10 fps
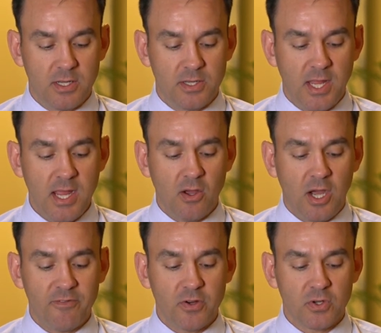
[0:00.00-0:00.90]
Take
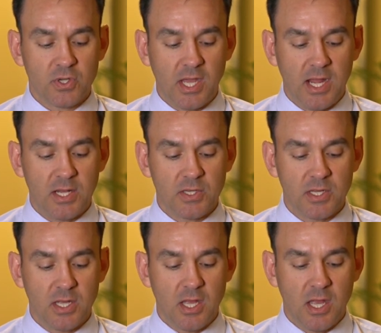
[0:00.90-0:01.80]
off your skates
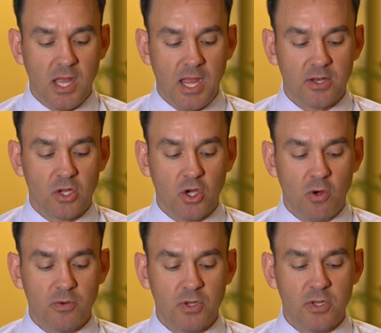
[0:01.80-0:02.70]
and
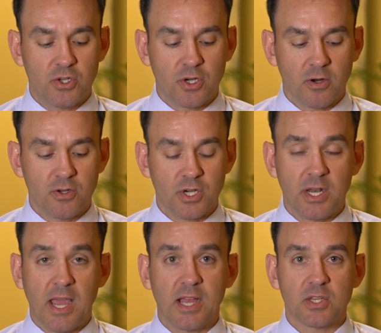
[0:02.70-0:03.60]
go to the church
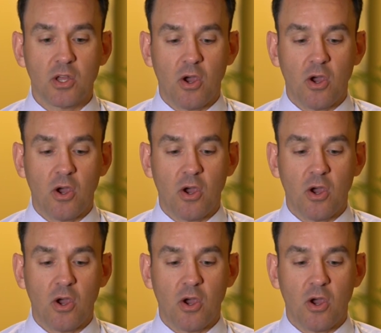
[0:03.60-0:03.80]
and ask